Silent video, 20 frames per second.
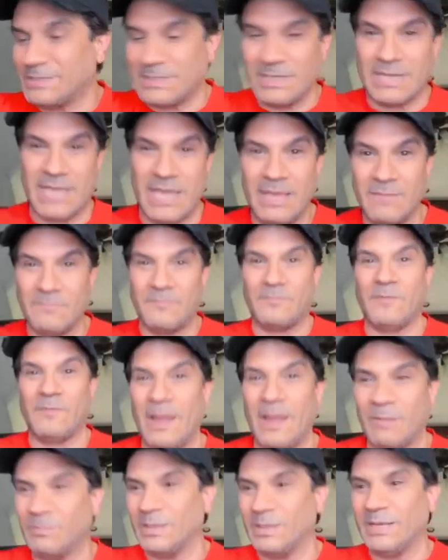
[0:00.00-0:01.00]
to keep
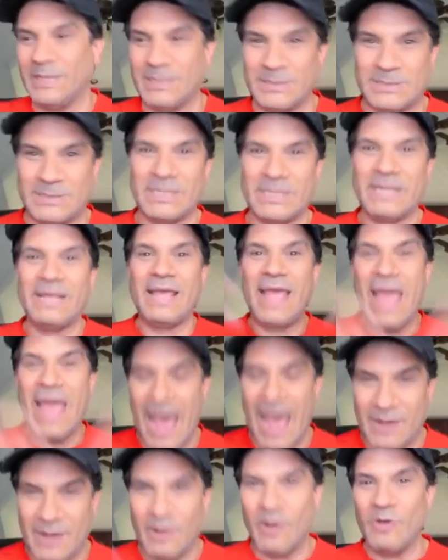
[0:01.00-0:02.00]
families
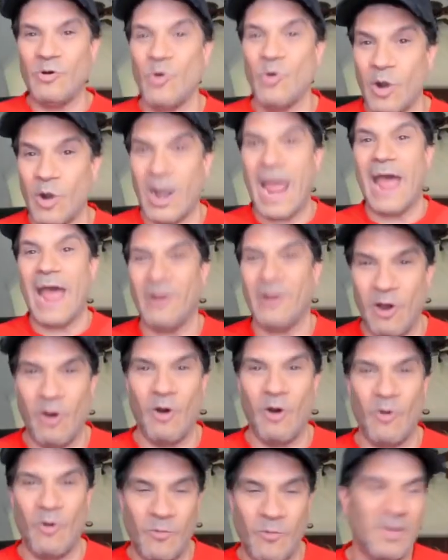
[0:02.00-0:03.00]
who are at
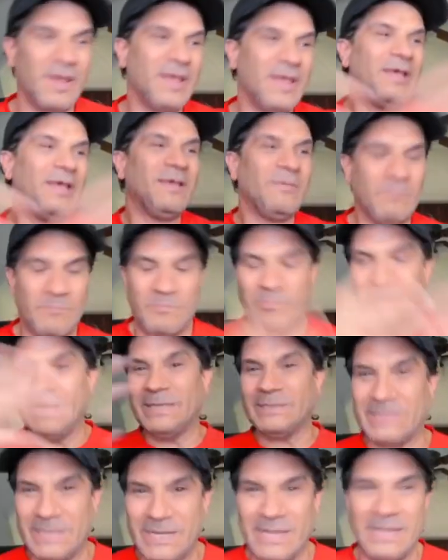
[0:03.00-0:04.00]
home
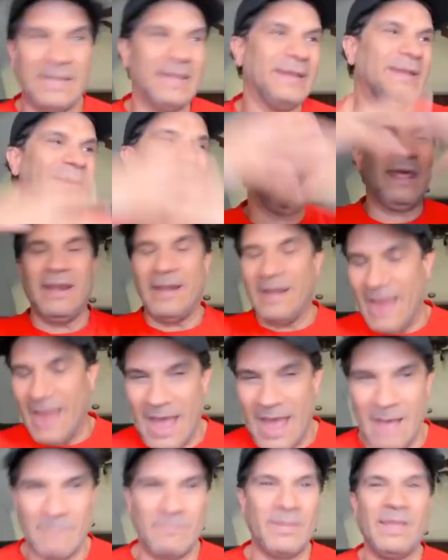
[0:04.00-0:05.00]
busy and
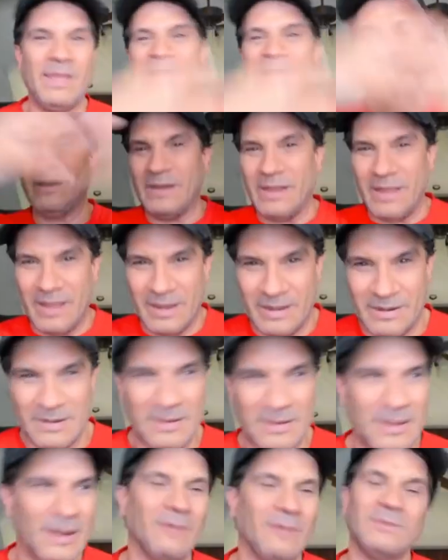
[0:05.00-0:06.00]
happy and
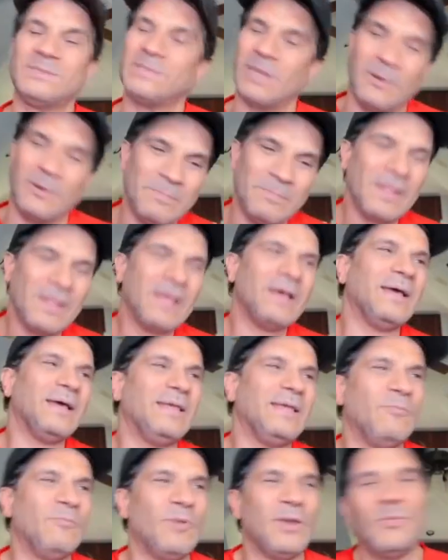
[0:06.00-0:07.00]
you know, so
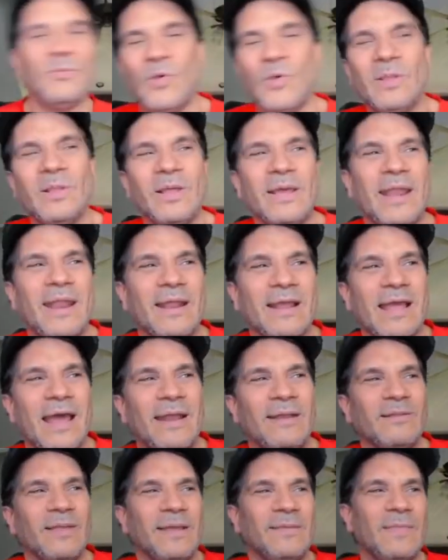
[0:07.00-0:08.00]
we look at it
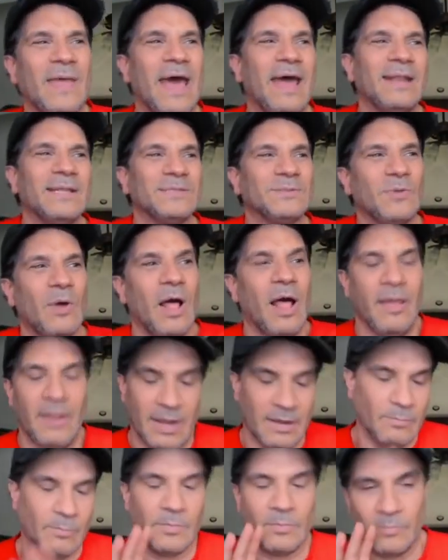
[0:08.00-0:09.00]
kind of like that as well.
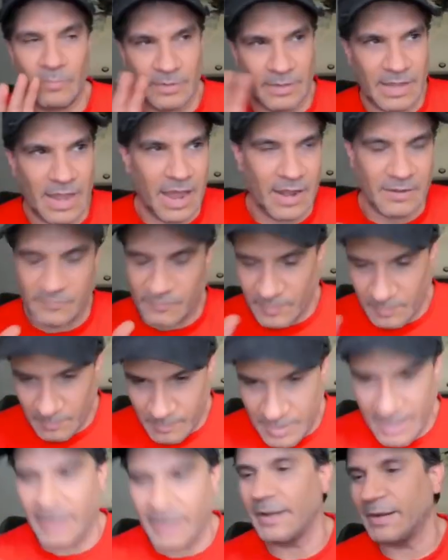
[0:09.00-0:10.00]
And God
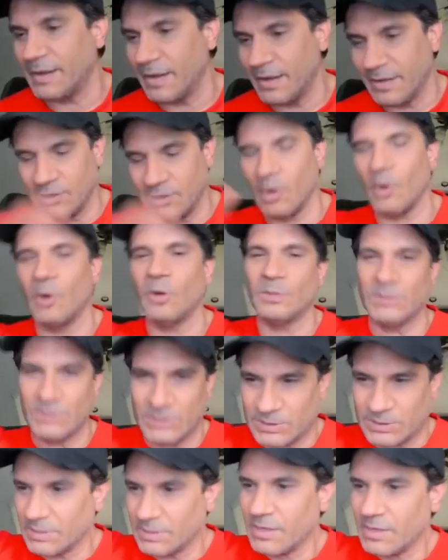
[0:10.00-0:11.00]
forbid it
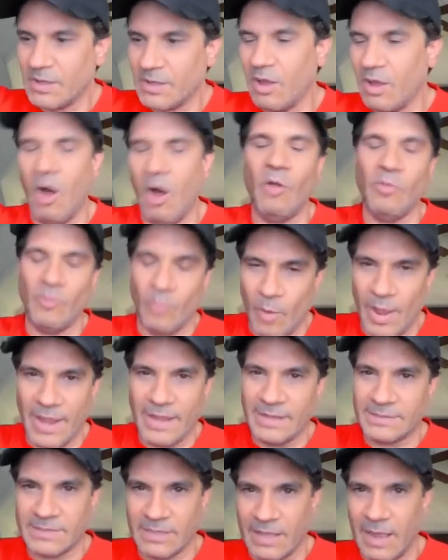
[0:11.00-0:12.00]
goes all the
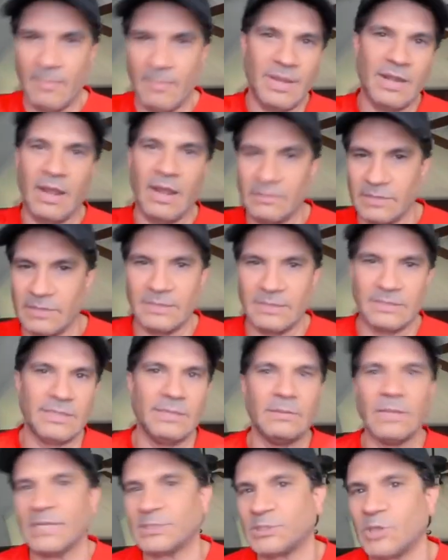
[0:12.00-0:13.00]
way to, I mean,
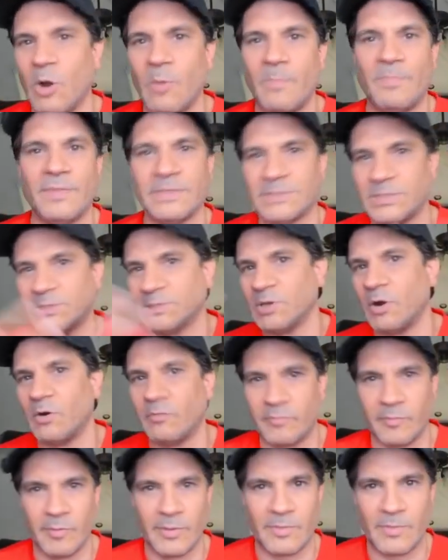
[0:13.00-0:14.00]
let's hope this is
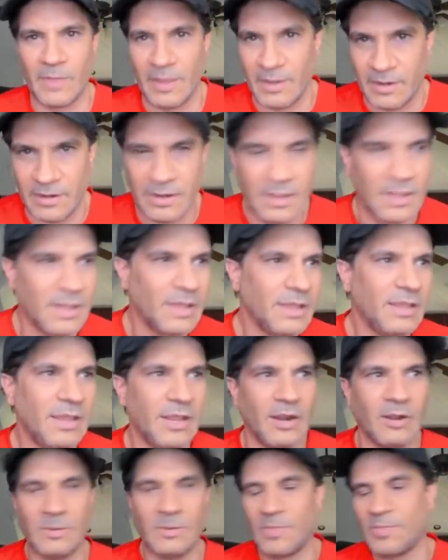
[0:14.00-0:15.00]
over within, you
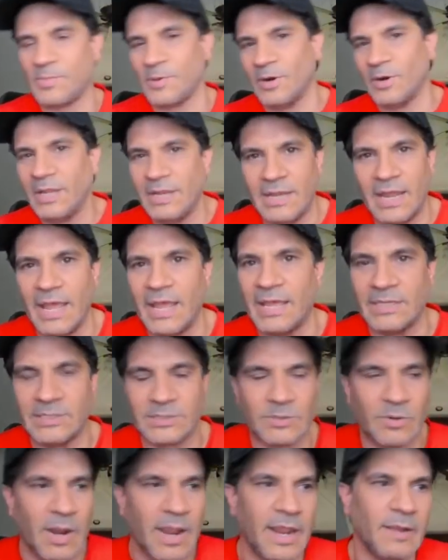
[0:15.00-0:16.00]
know, 30
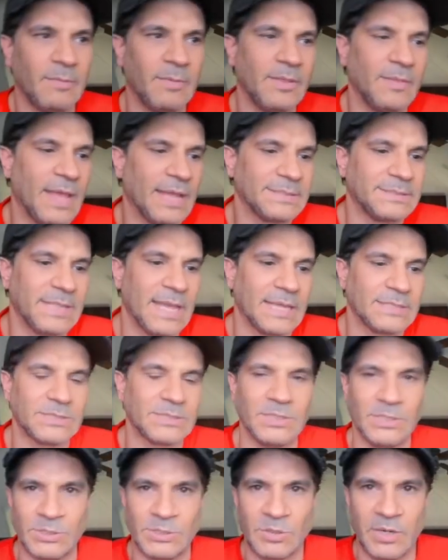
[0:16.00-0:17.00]
days, right? I mean, that's
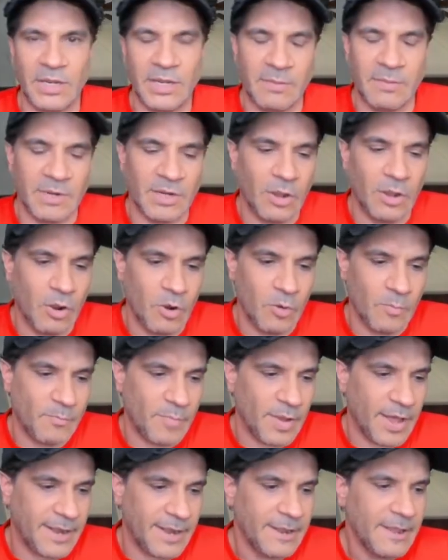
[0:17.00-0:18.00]
the dream and hope,
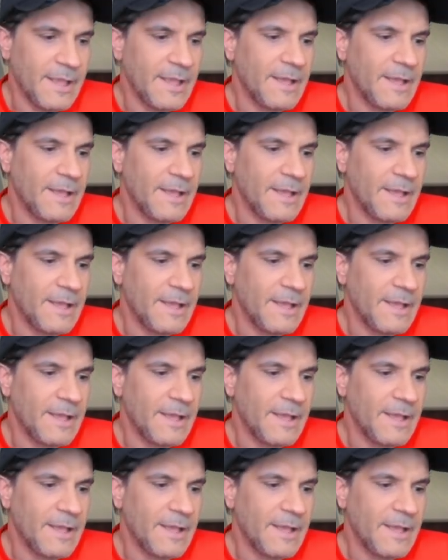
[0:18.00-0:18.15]
but